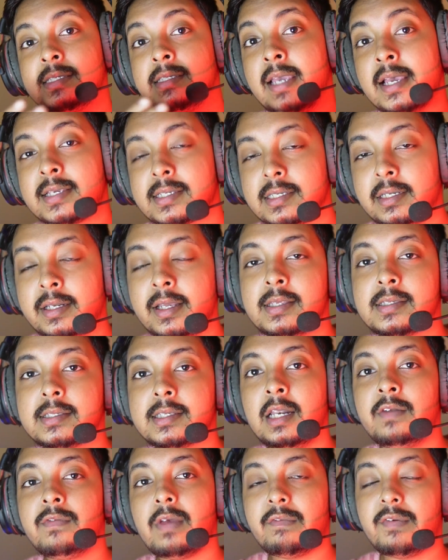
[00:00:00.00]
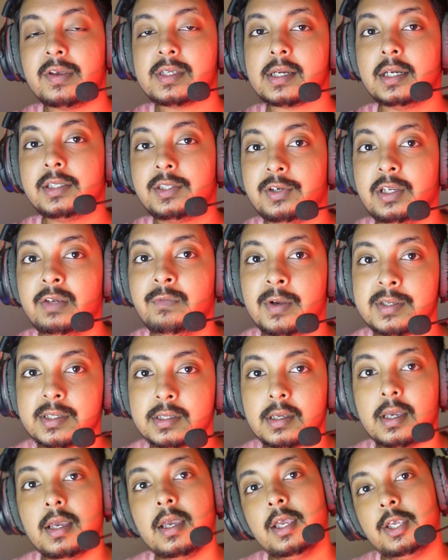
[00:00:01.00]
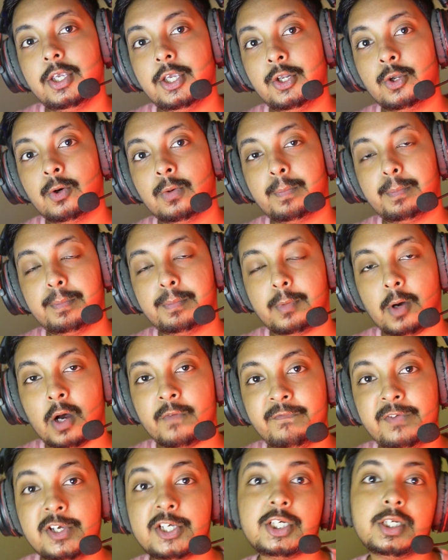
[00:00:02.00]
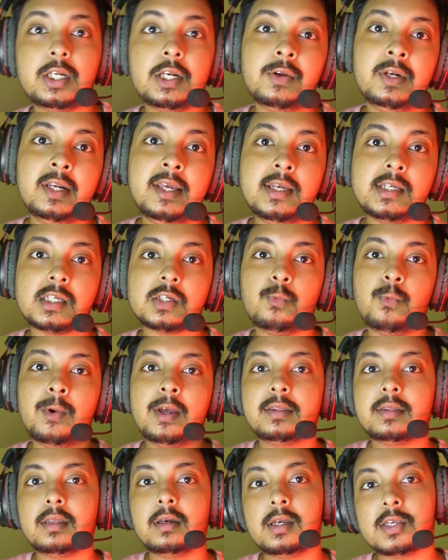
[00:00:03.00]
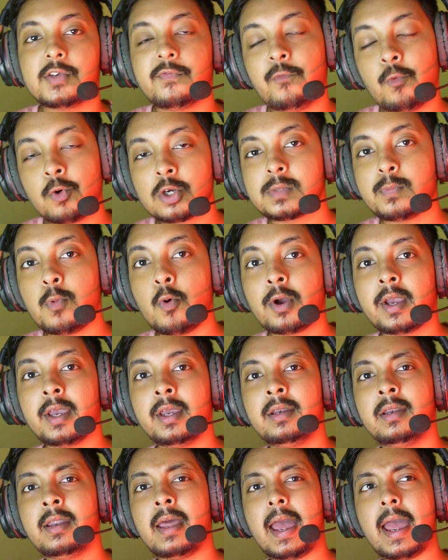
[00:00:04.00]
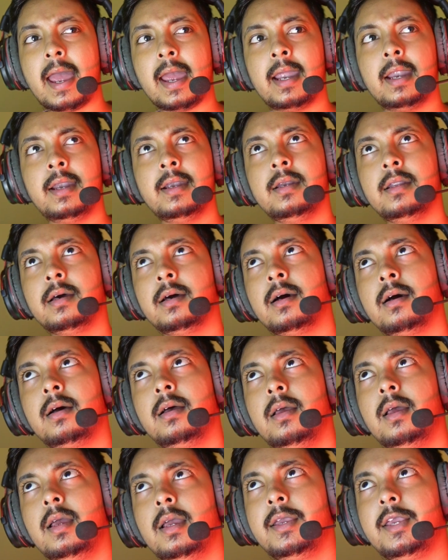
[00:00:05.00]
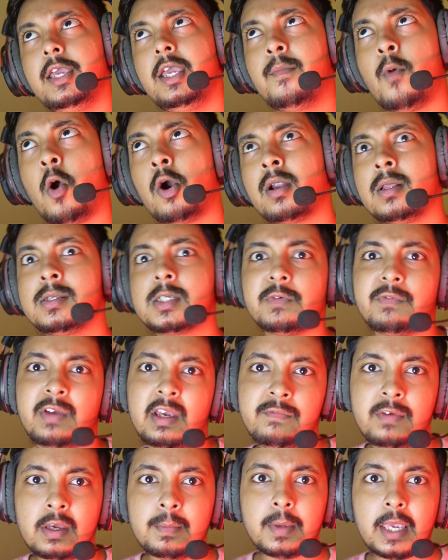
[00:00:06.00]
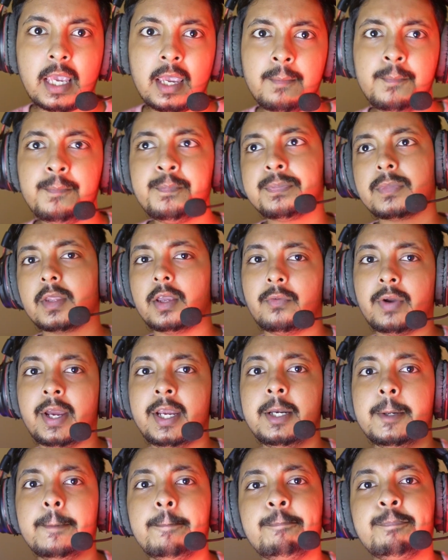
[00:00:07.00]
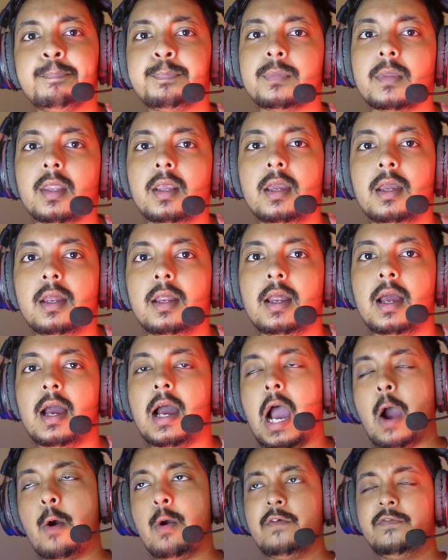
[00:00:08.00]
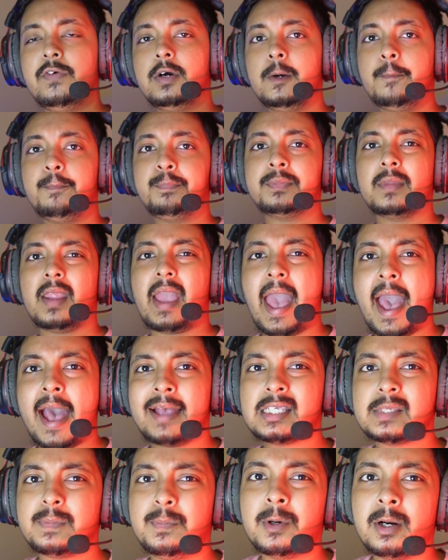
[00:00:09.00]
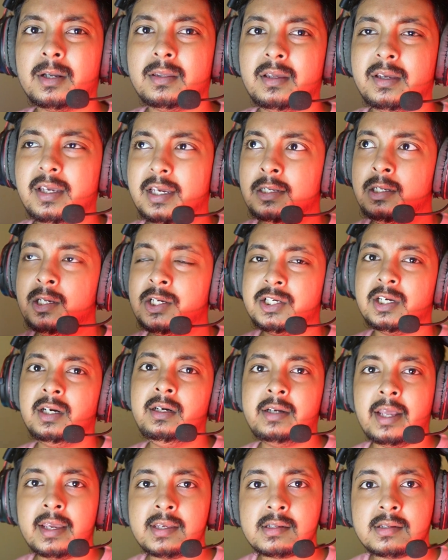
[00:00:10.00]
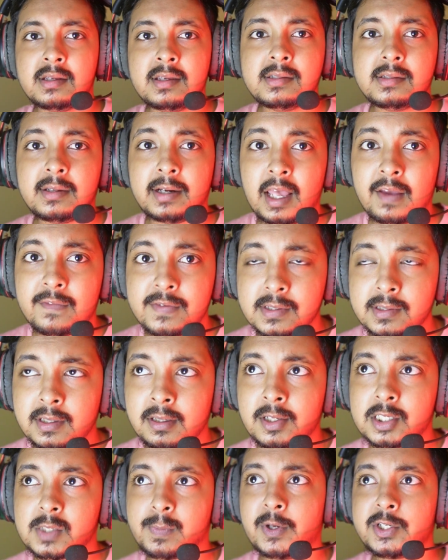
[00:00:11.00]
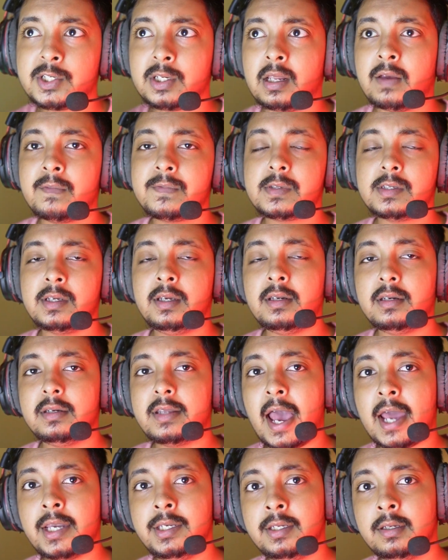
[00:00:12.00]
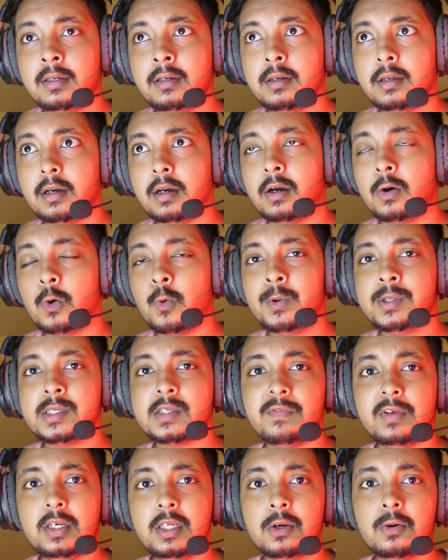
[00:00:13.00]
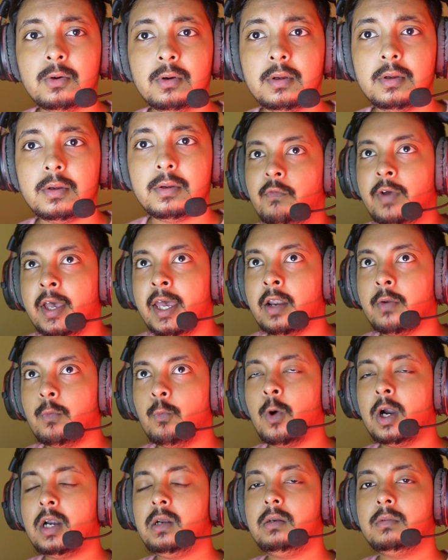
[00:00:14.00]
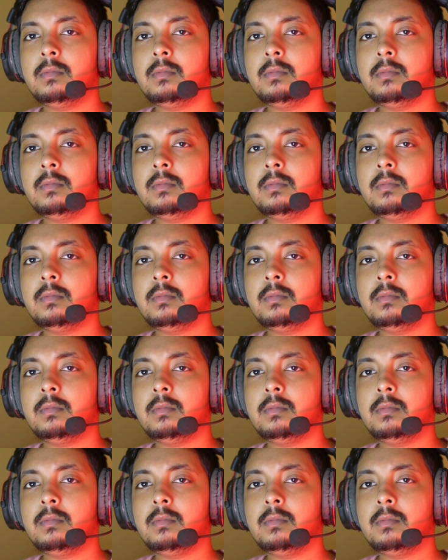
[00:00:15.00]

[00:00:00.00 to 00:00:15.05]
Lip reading: yesterday itself FSR 3 was officially released with Forspoken and Immortals of Avium game, right? However, as per the initial testings that I've seen, especially I've seen Daniel Owen's video, where what